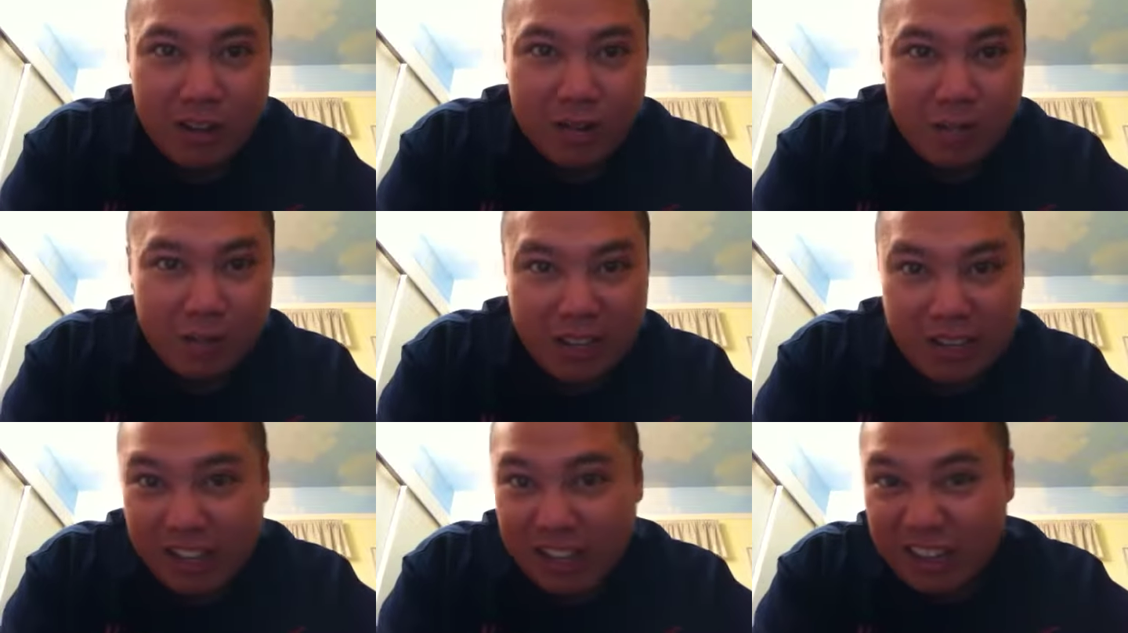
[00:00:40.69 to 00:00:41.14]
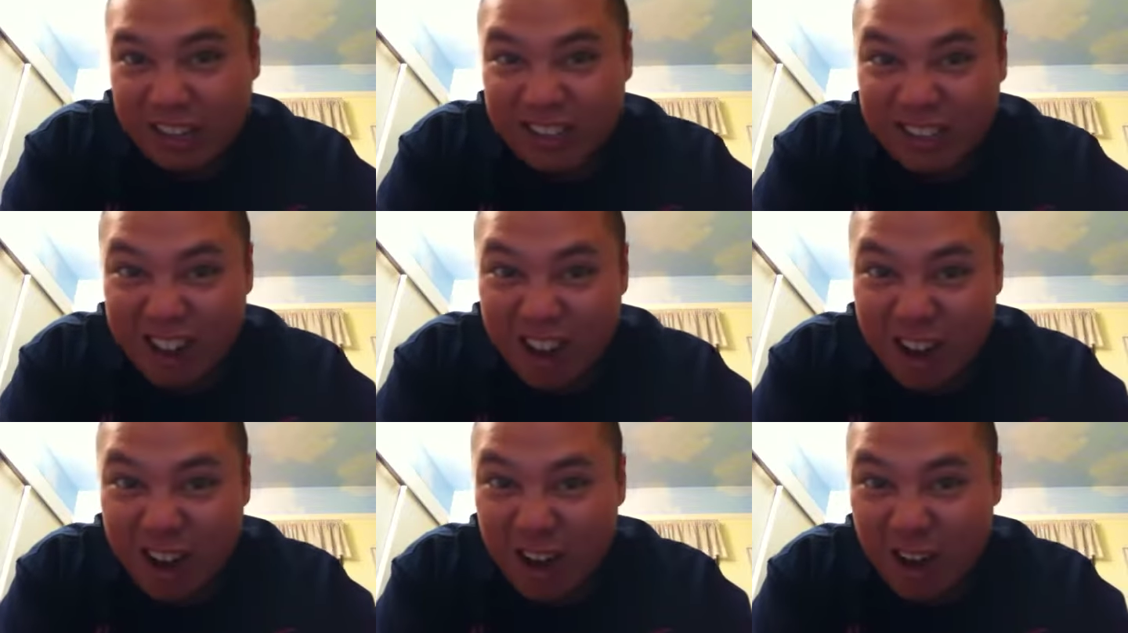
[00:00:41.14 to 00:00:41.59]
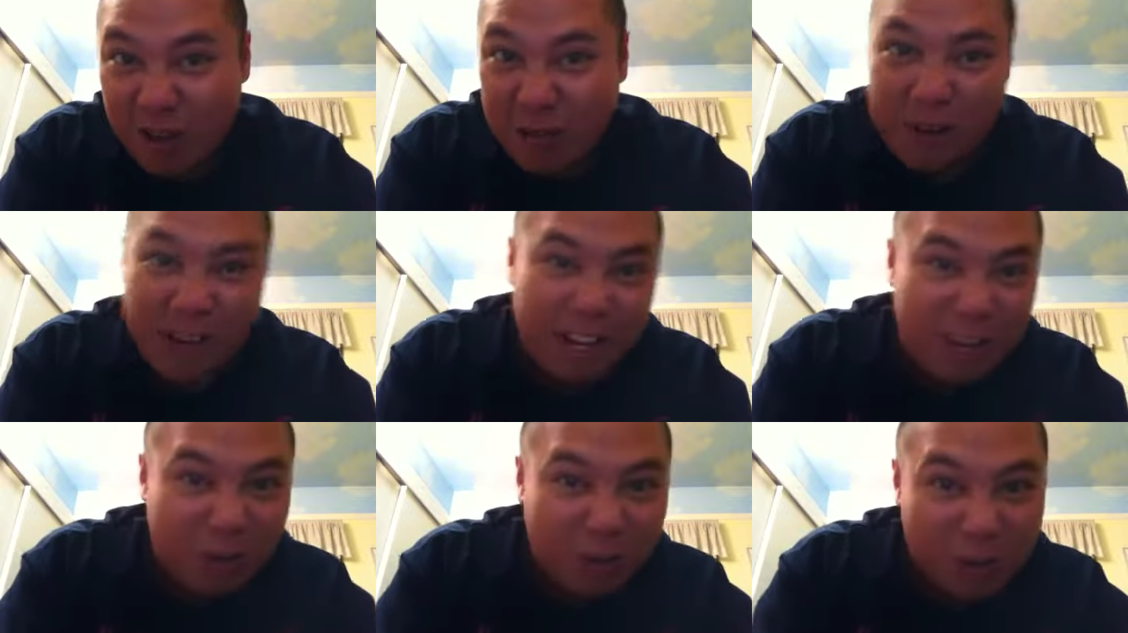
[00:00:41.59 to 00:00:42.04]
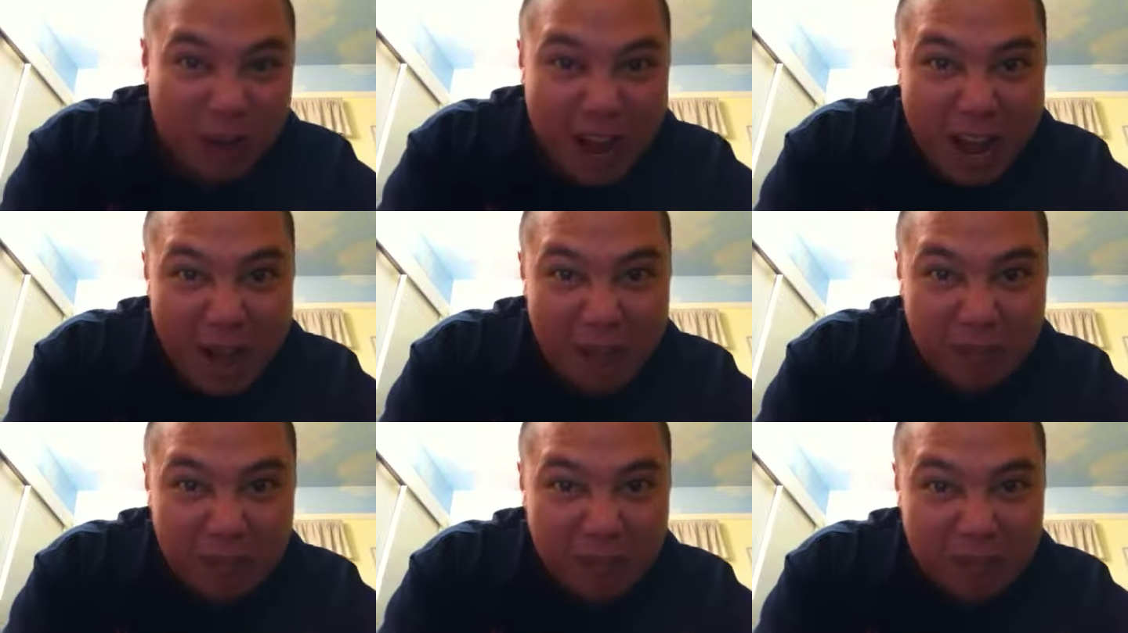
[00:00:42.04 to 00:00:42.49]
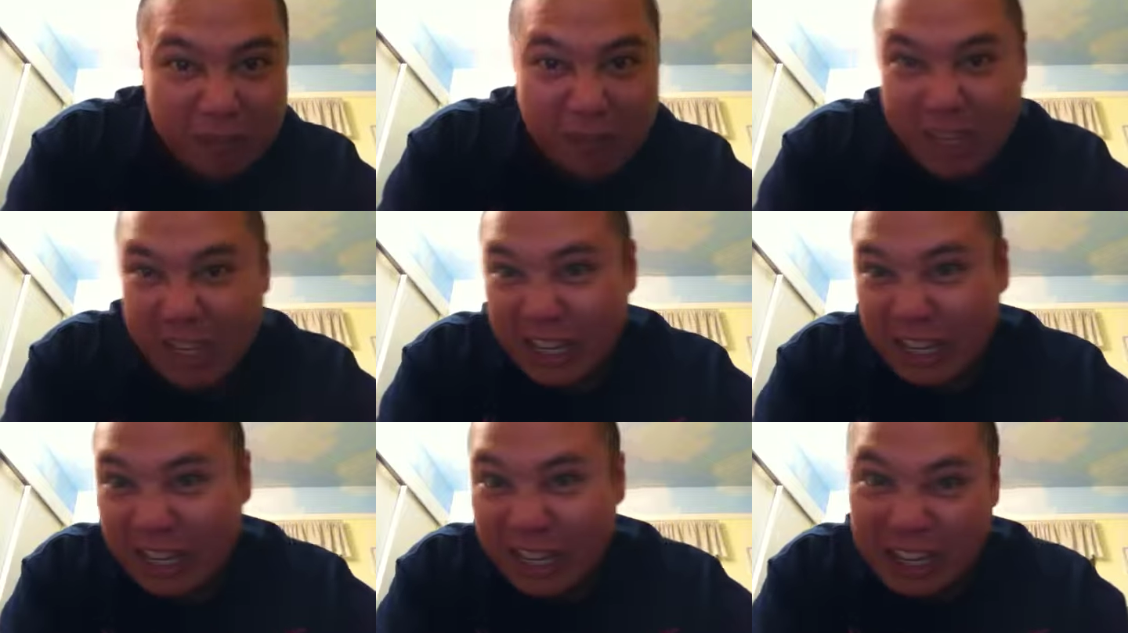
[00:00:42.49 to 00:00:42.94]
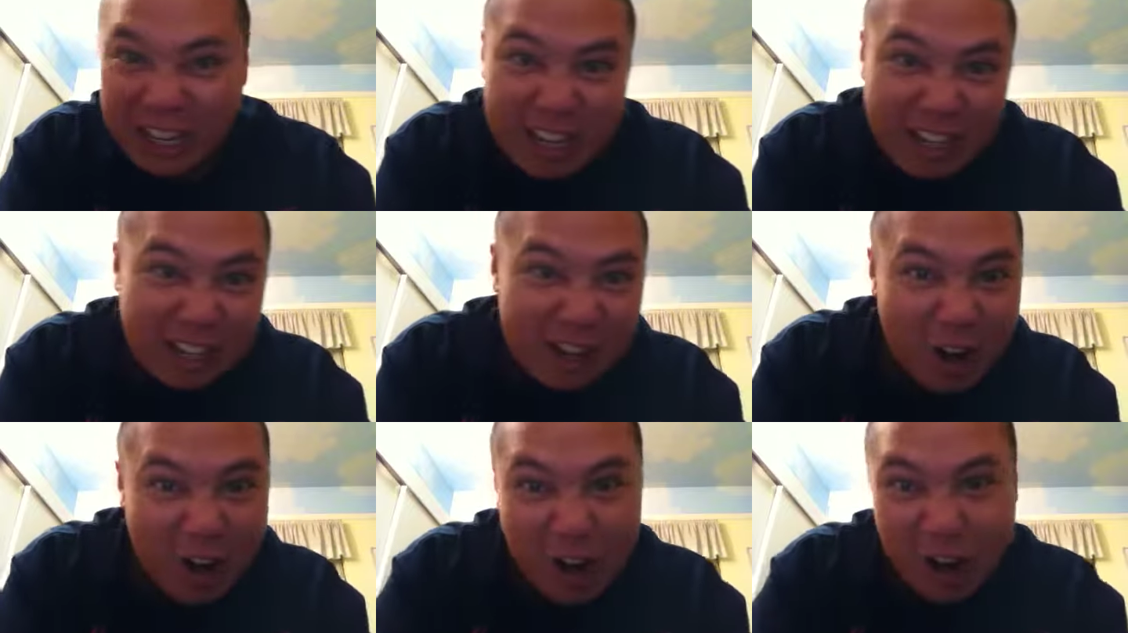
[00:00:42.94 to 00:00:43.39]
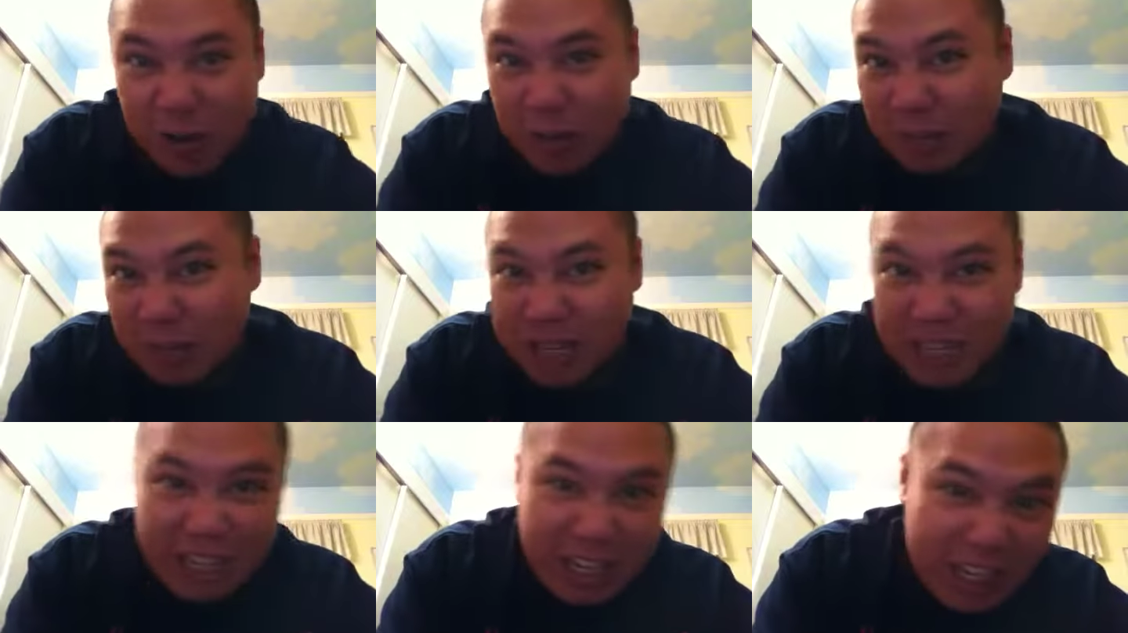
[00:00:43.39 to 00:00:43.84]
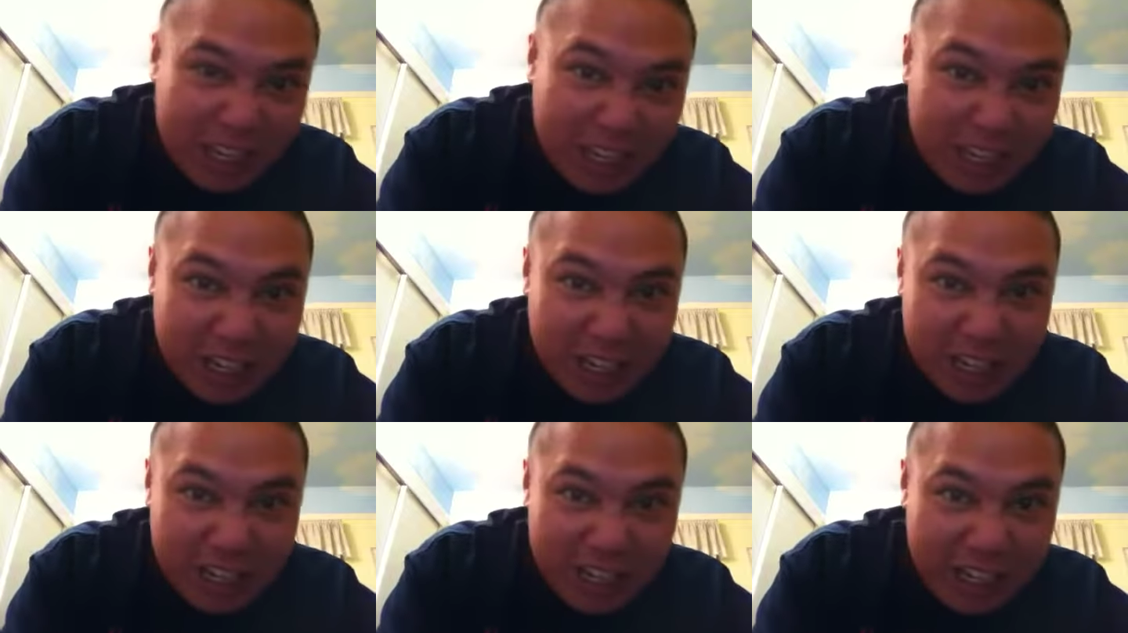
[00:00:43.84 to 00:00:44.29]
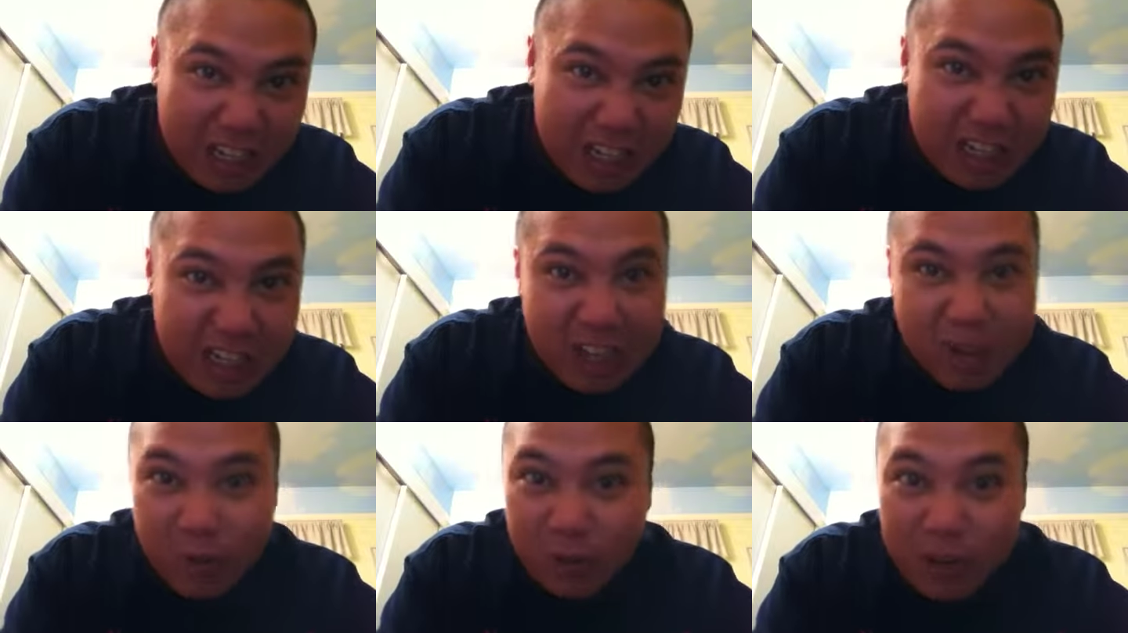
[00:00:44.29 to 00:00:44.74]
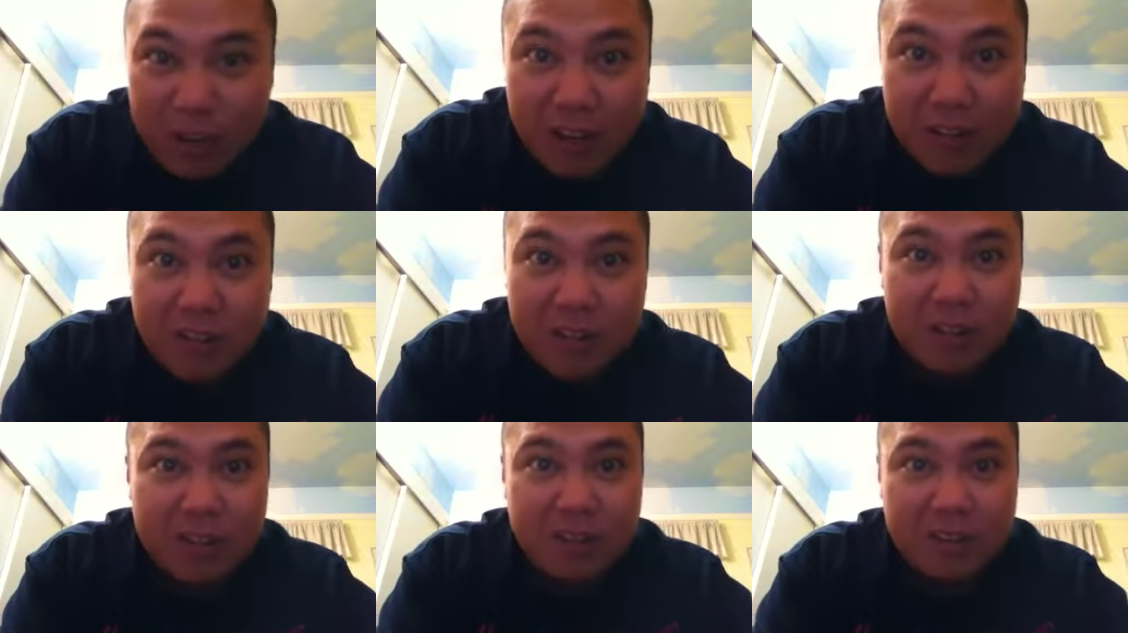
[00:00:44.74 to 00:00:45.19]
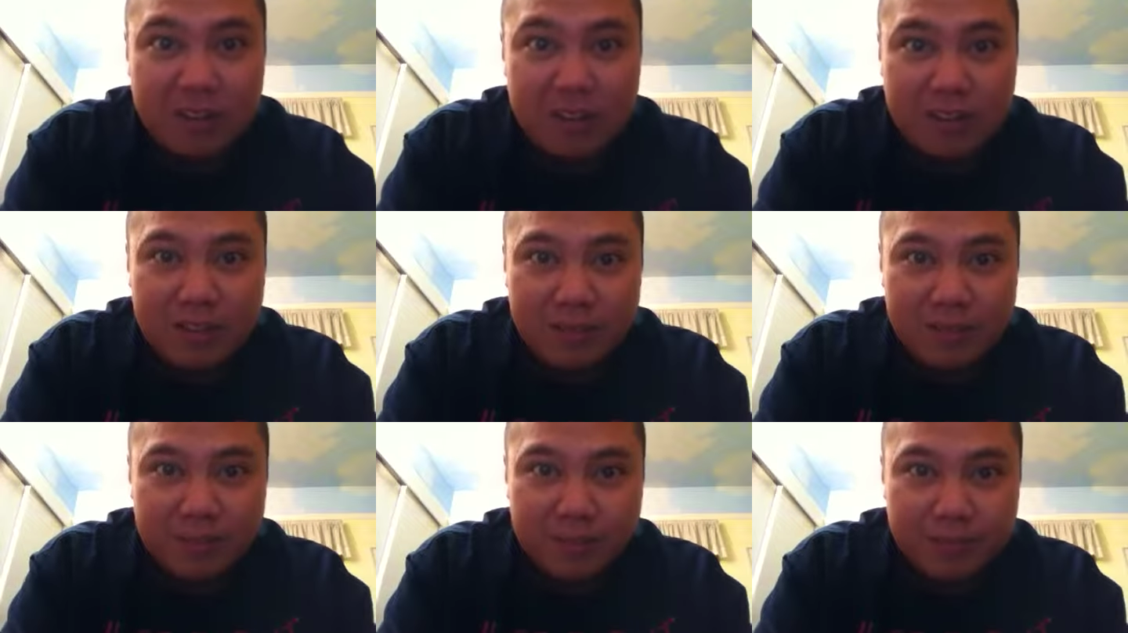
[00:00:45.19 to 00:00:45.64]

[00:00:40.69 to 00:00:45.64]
making a song, making a rap, making it the next R&B hit, whatever it is.